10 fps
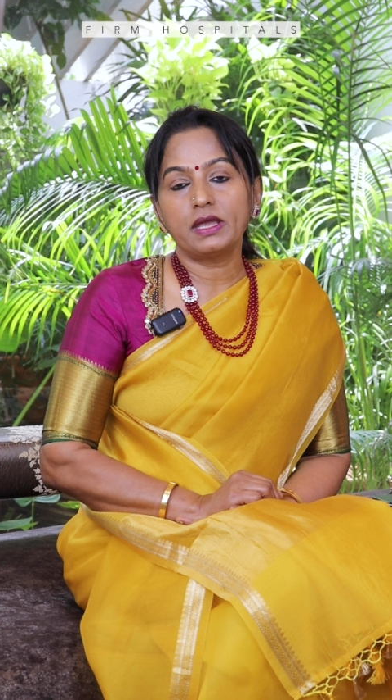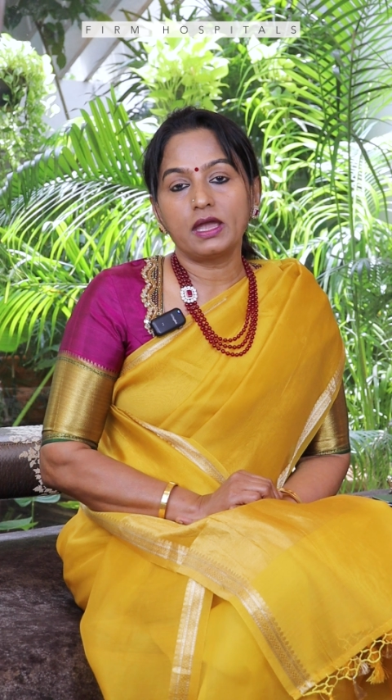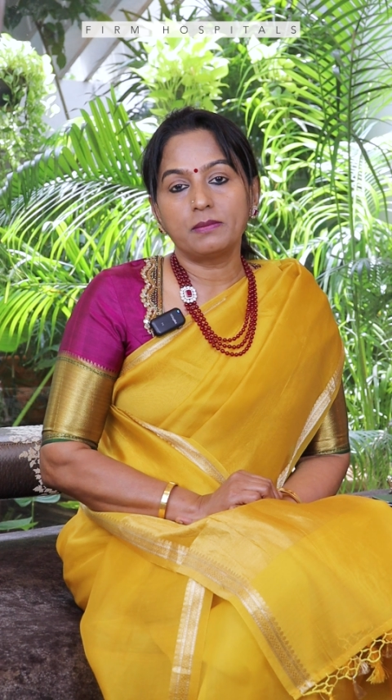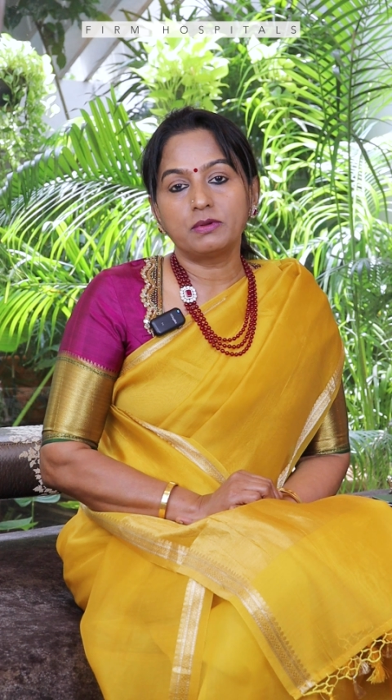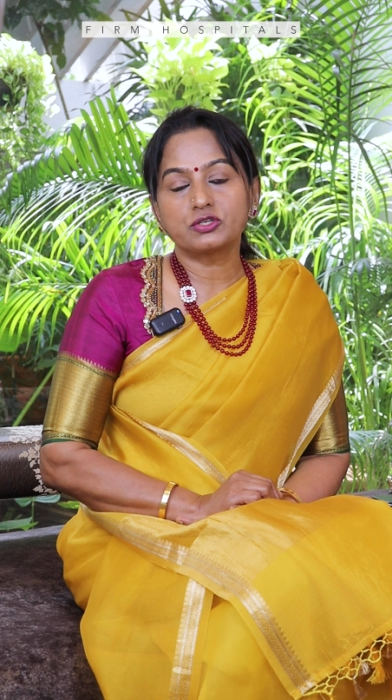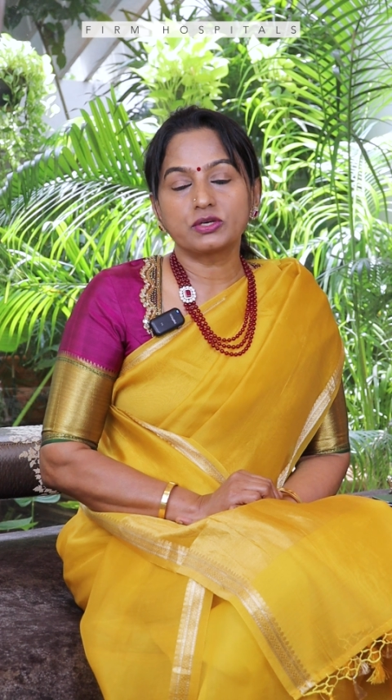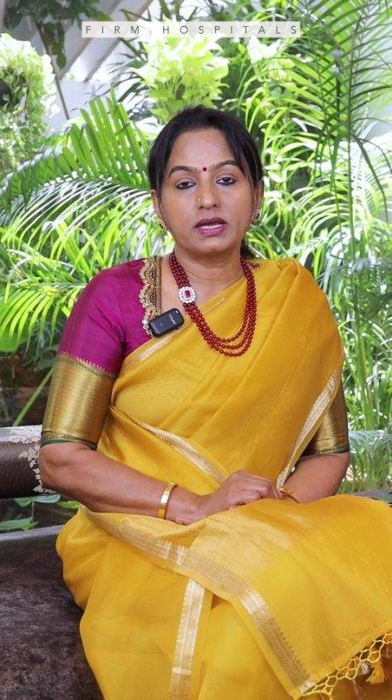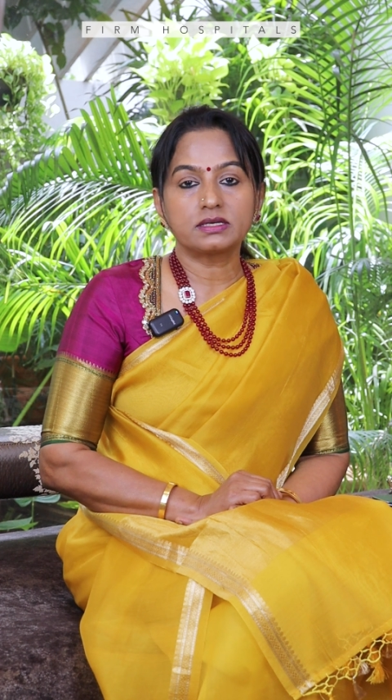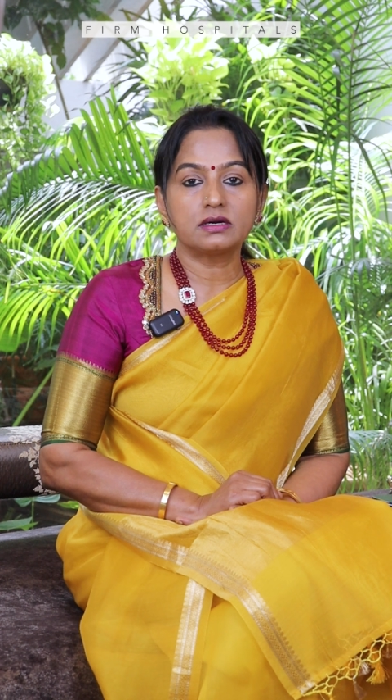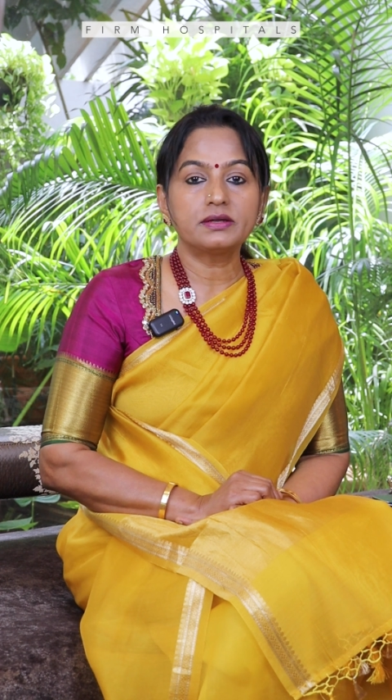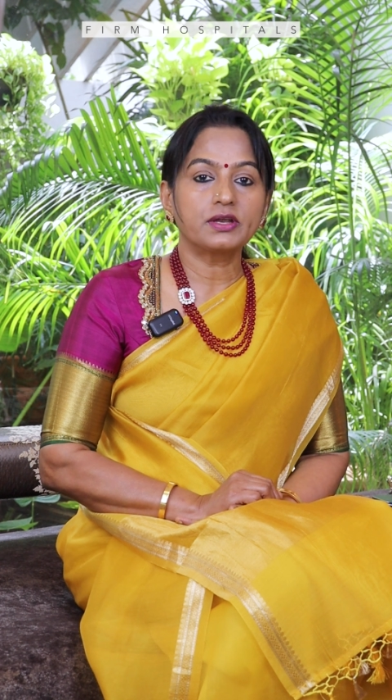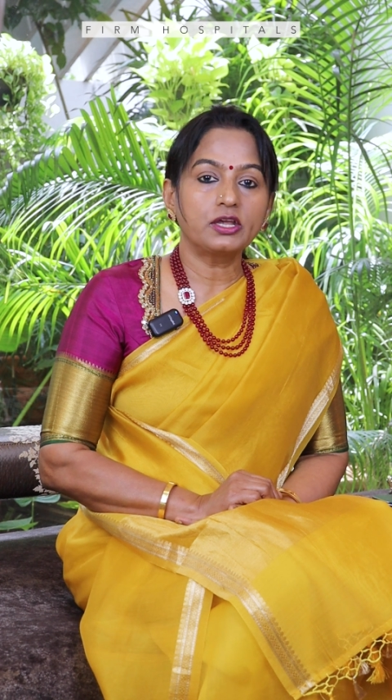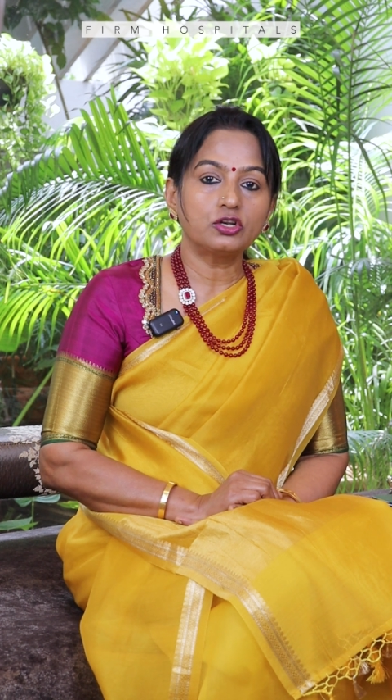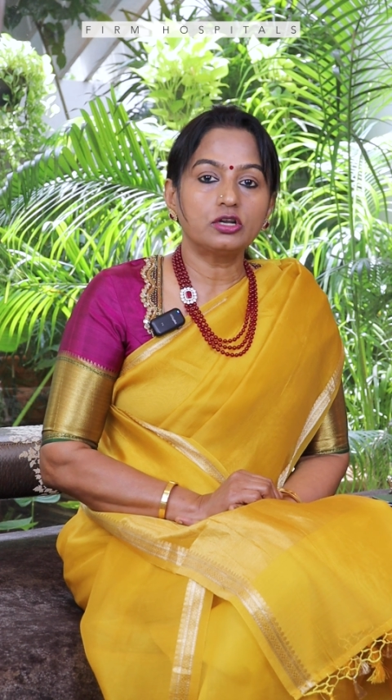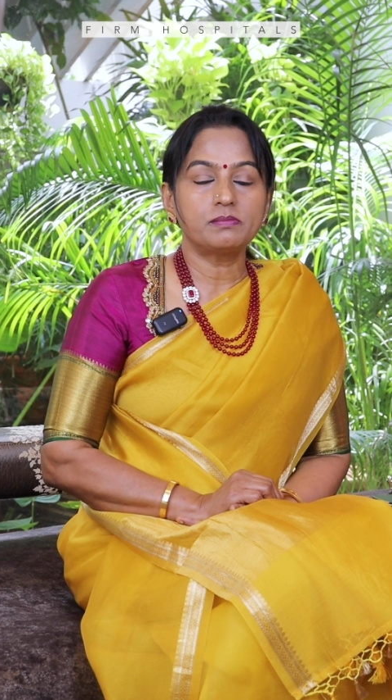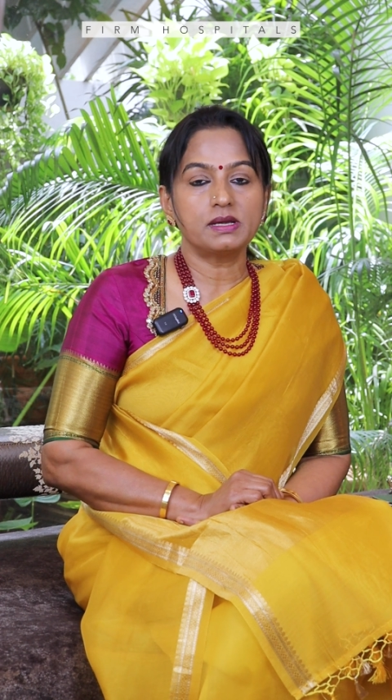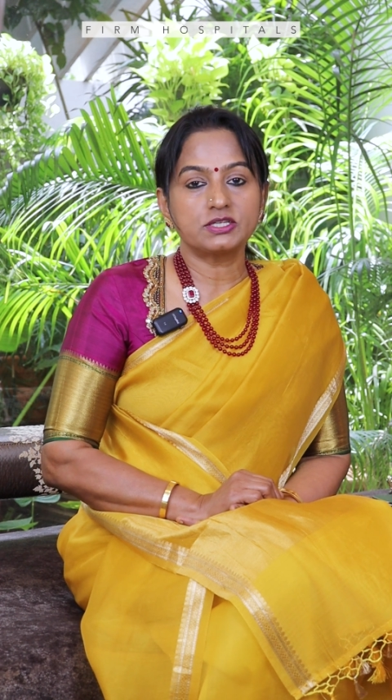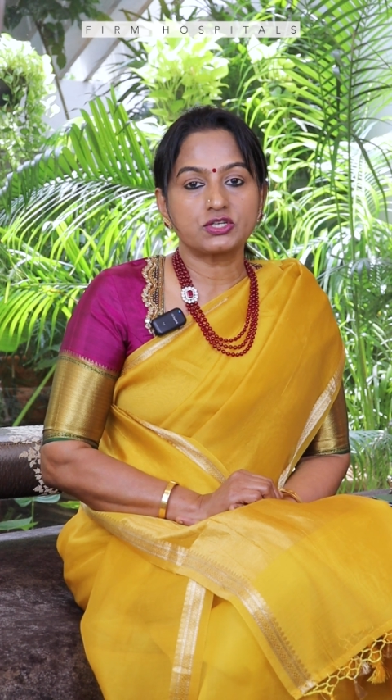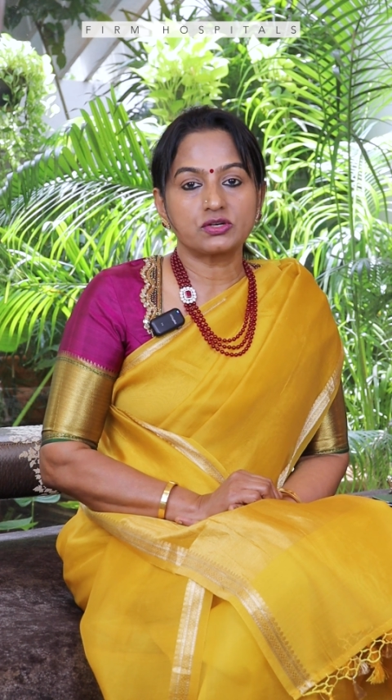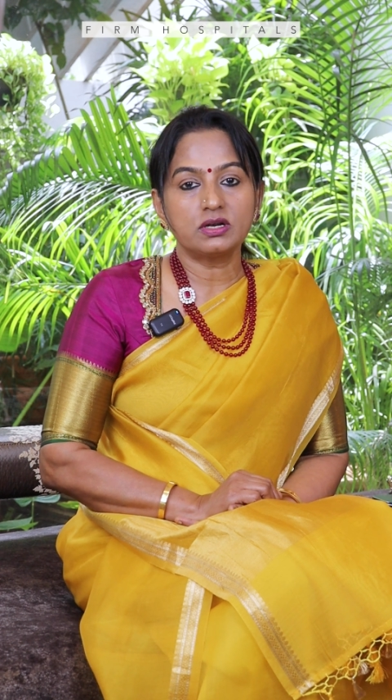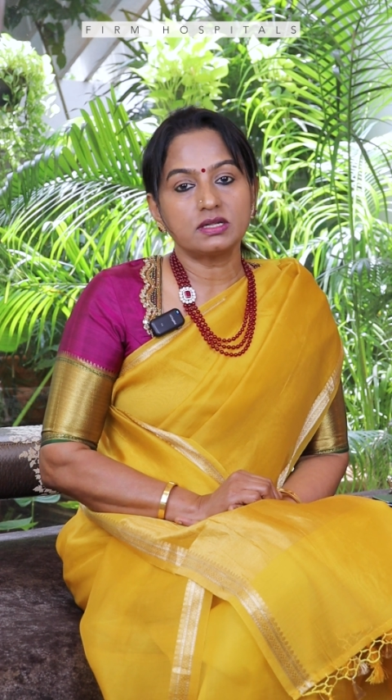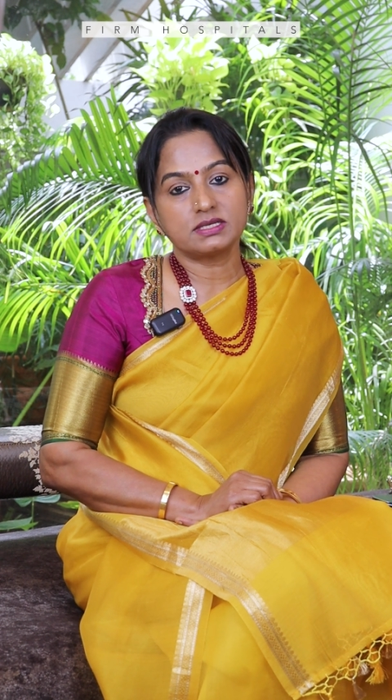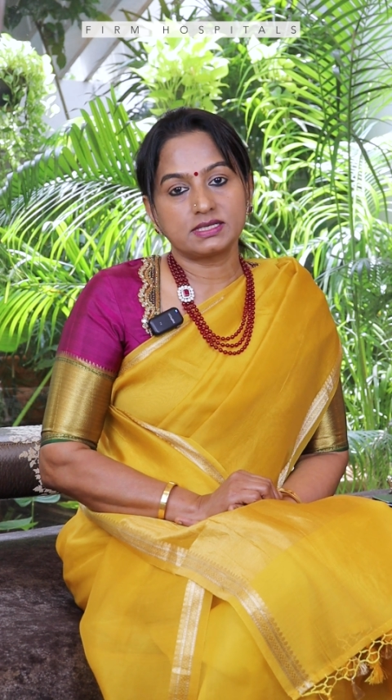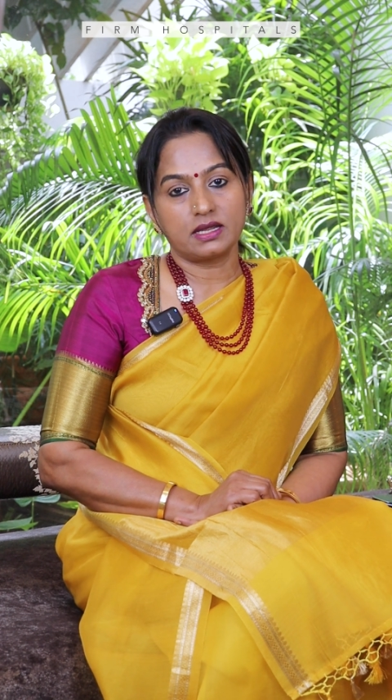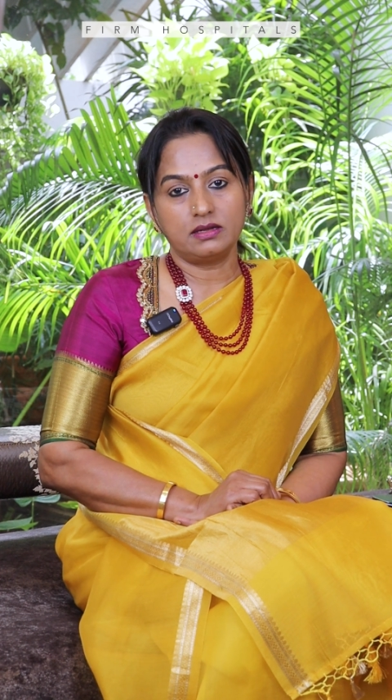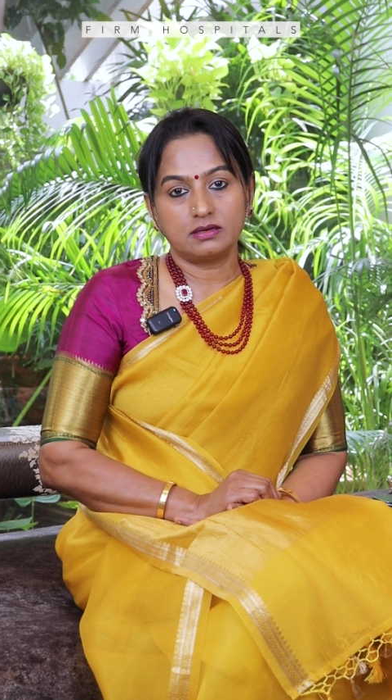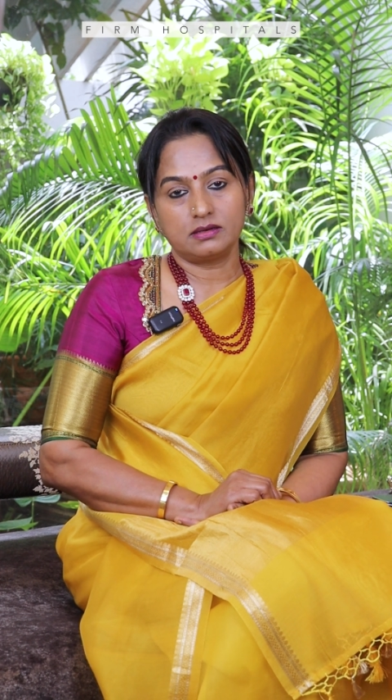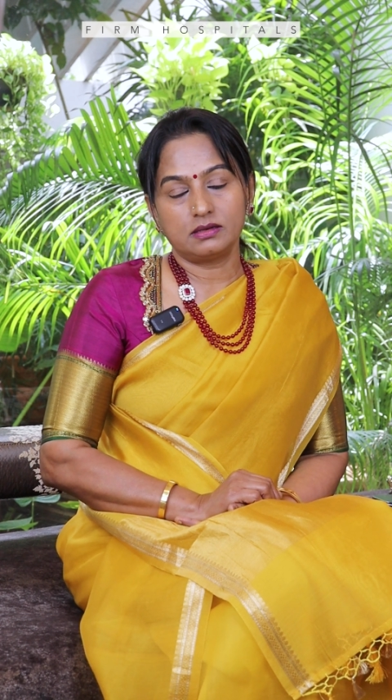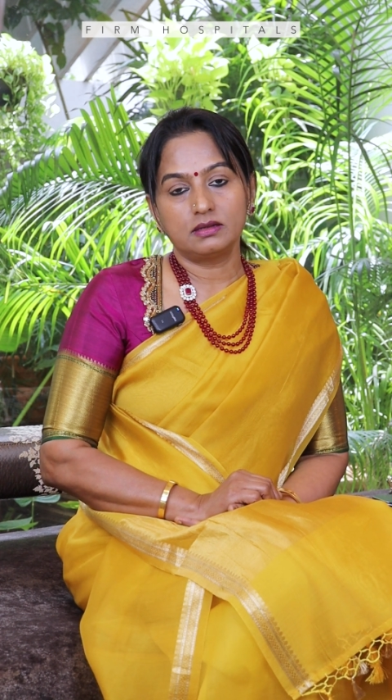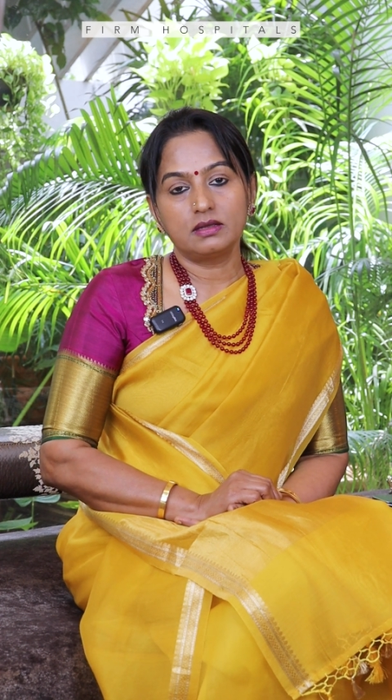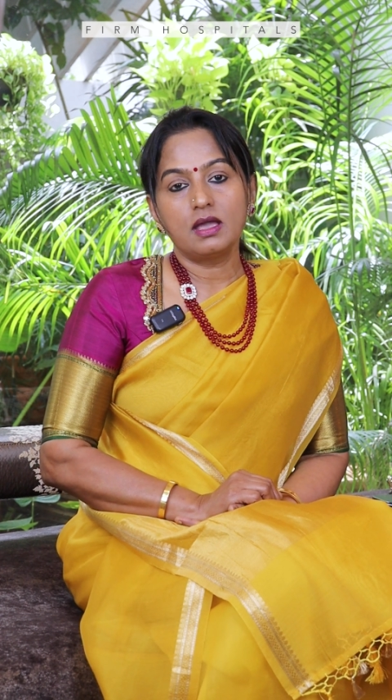be able to get her regular menstrual cycle.